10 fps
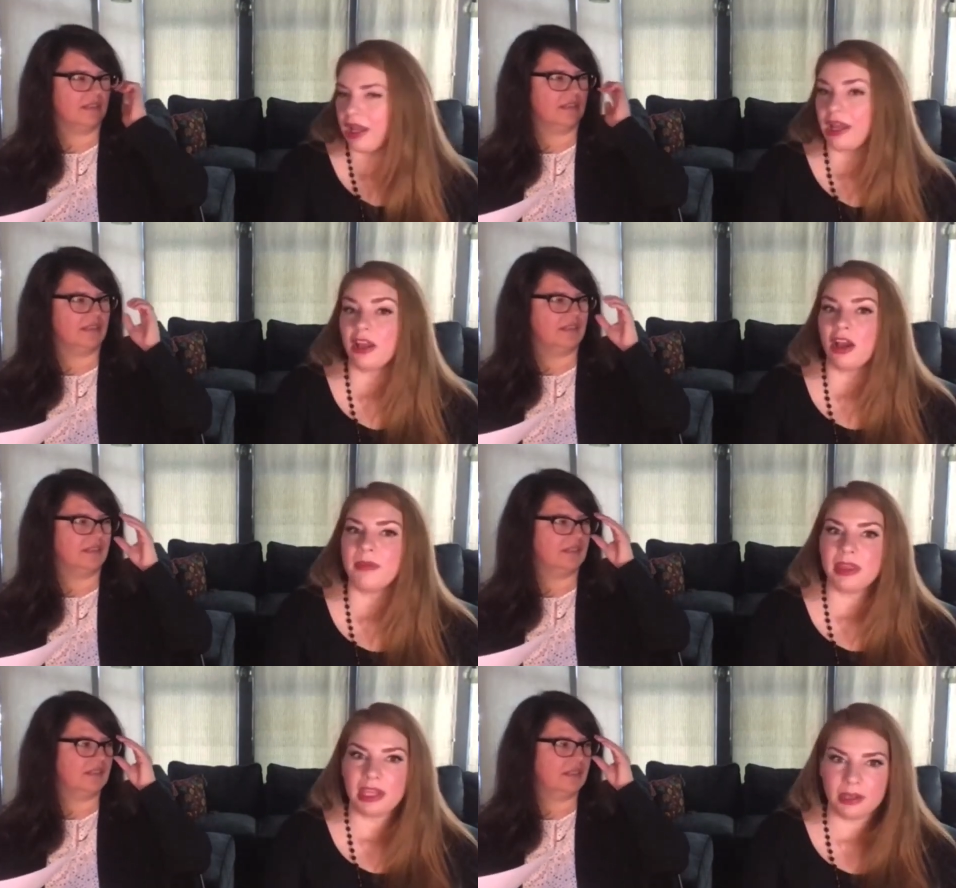Speaker 1: and it got
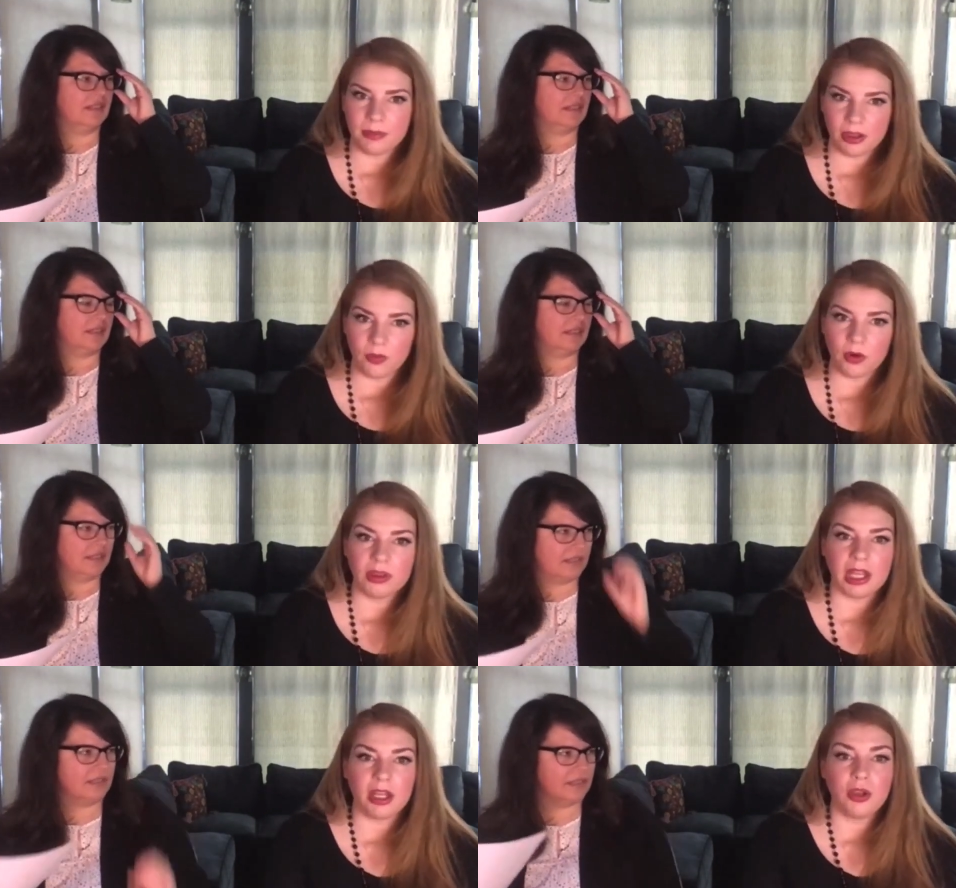me thinking about the world
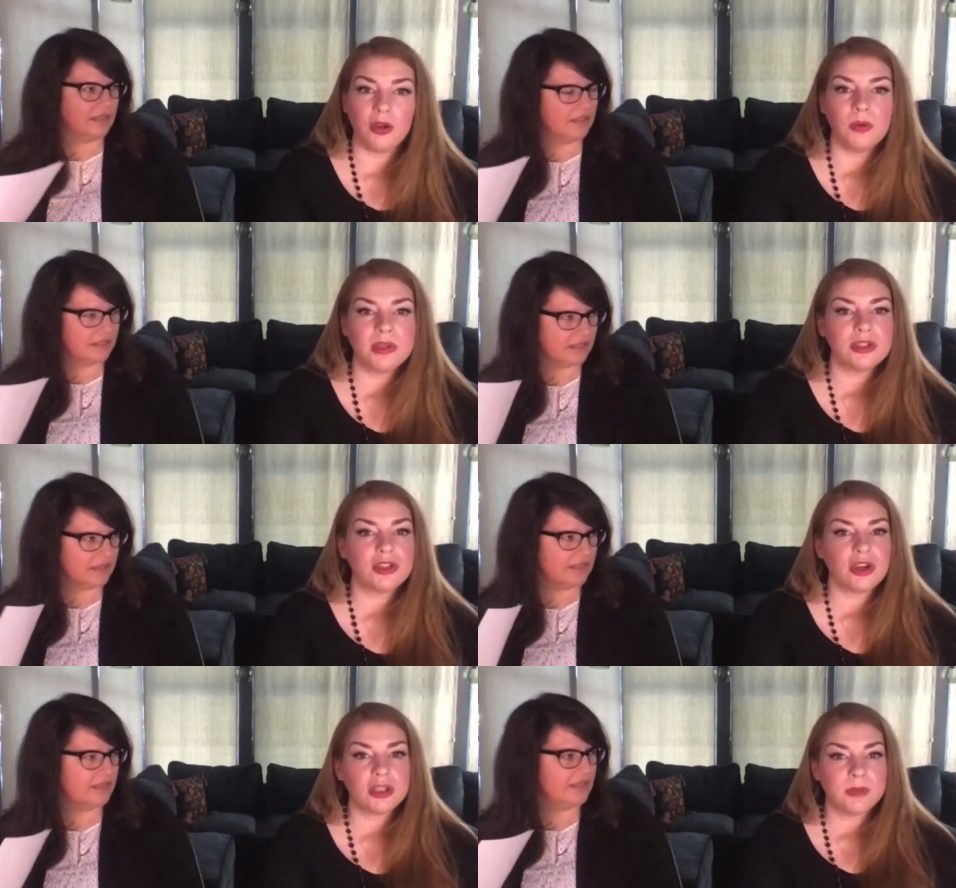and like who was in
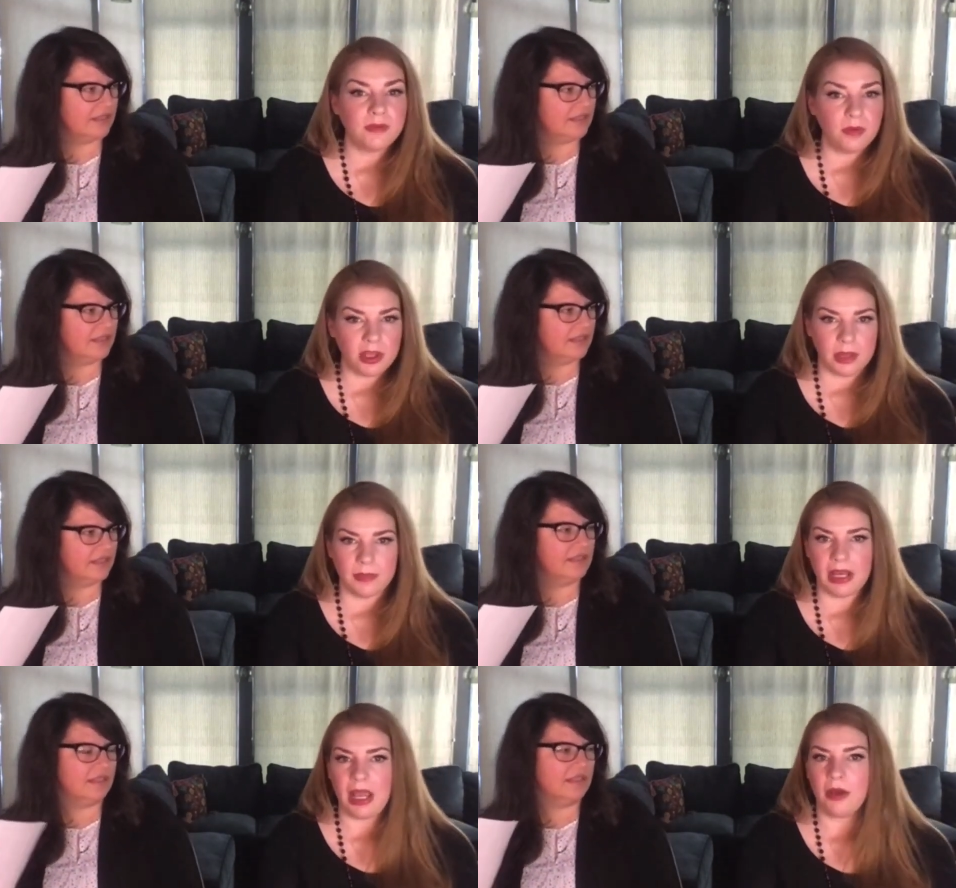charge before
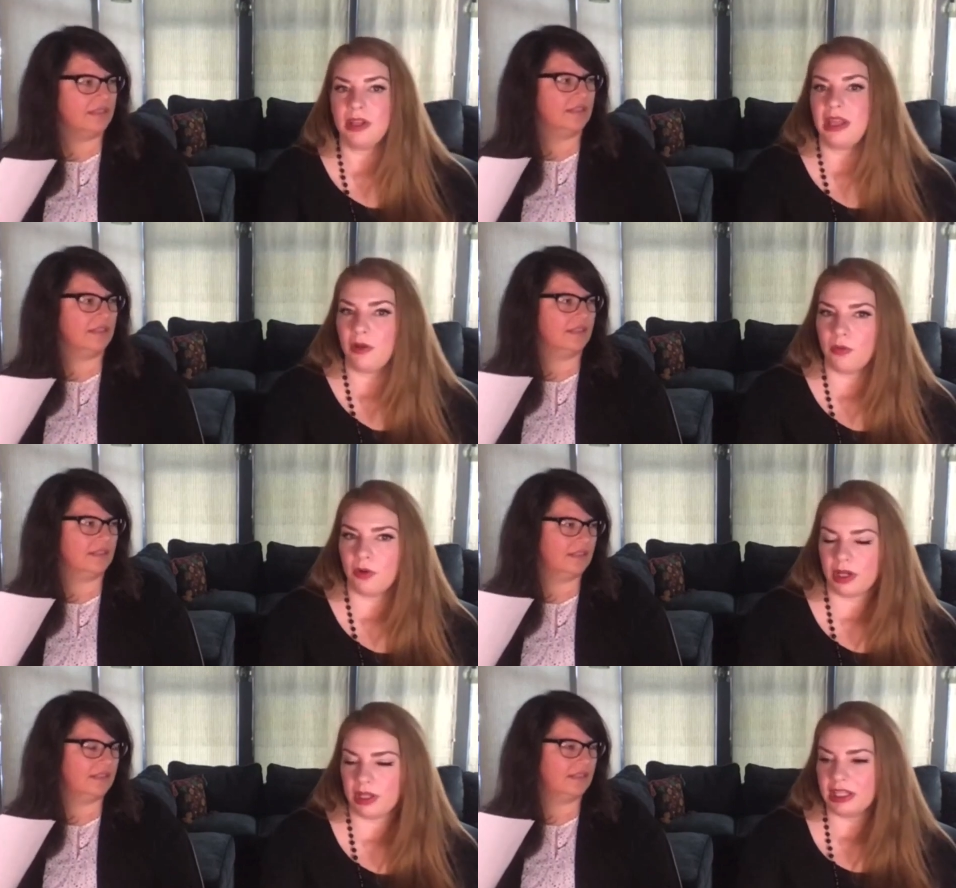them and how did that
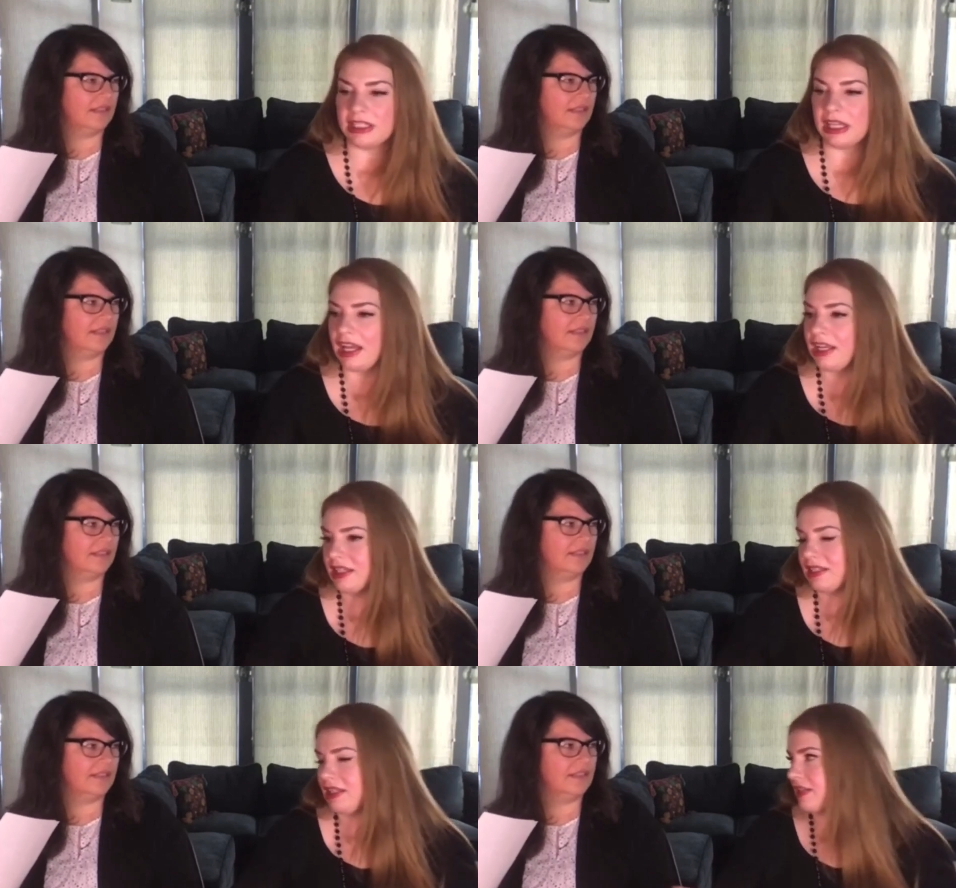work and the
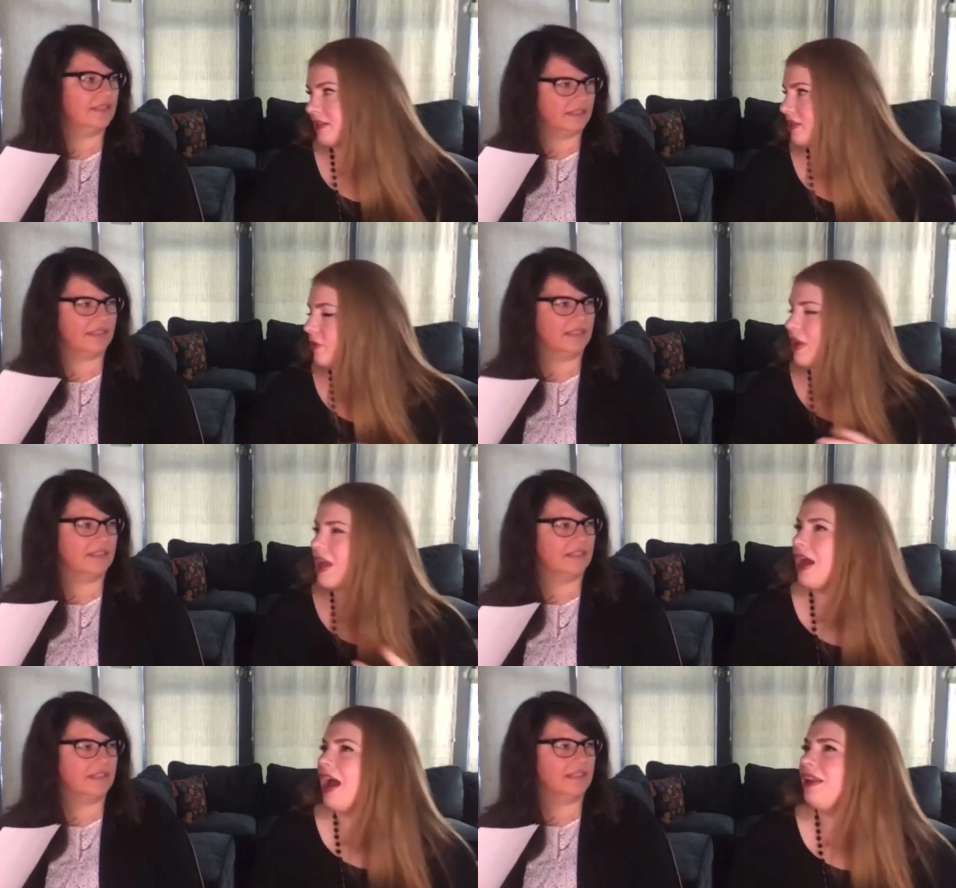dynasties, and so
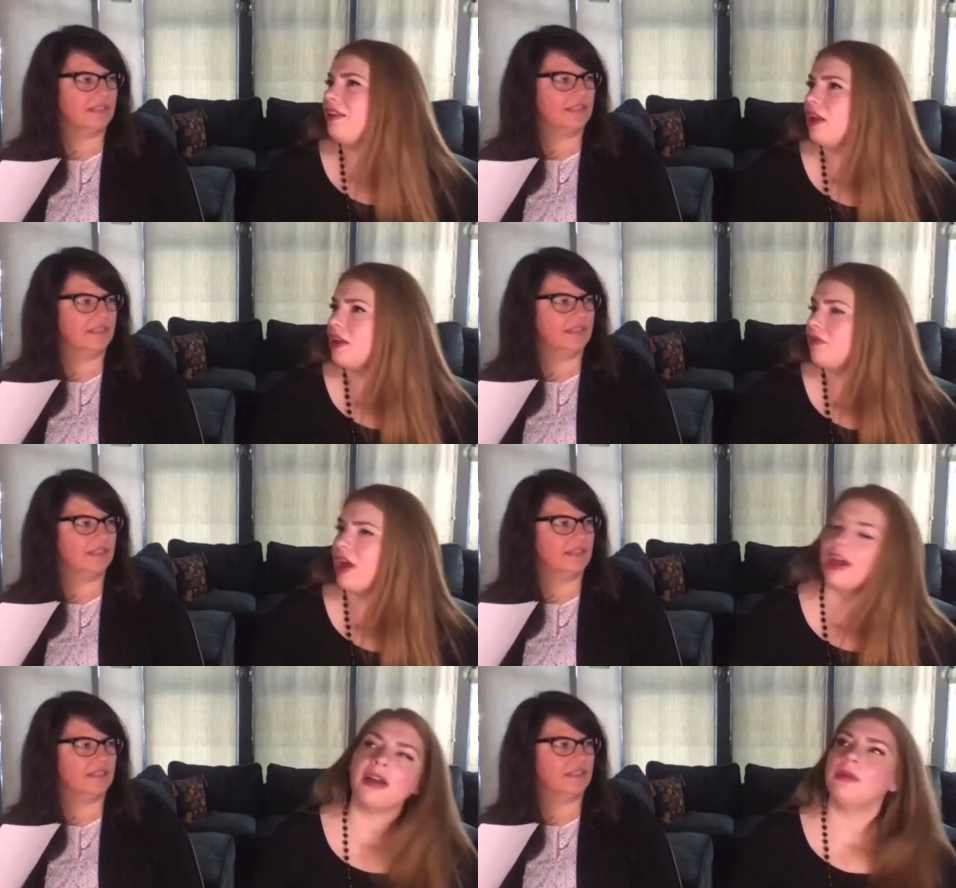I had a lot of
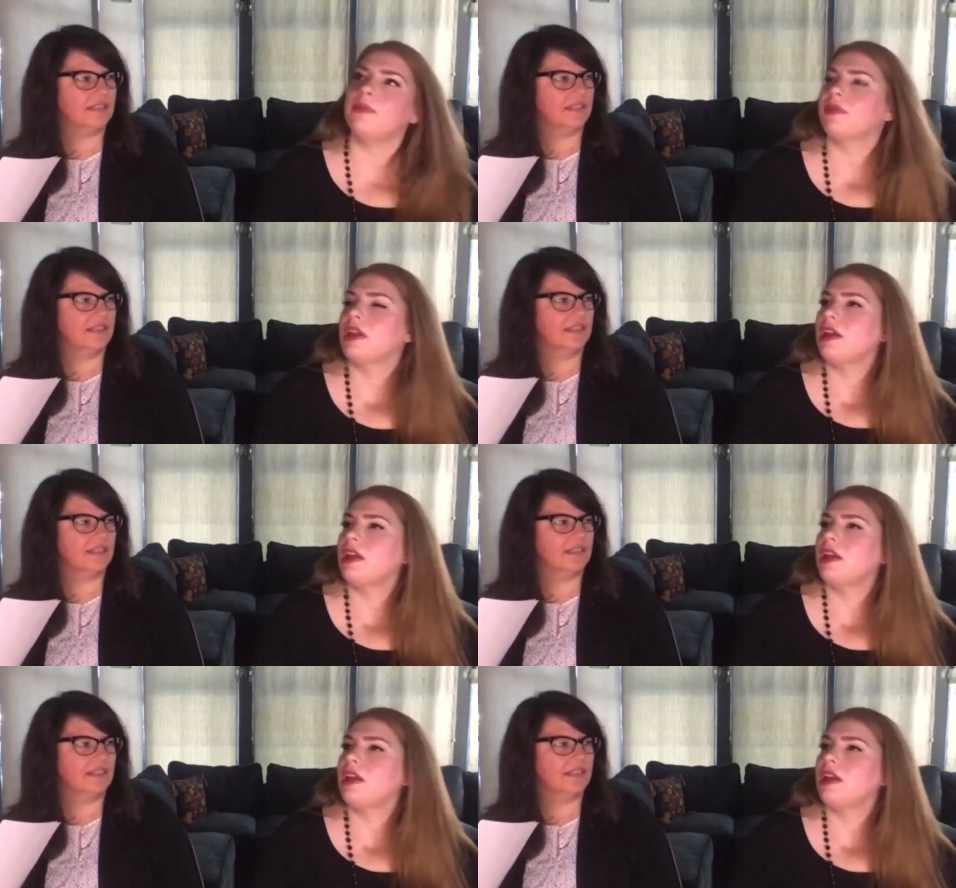um,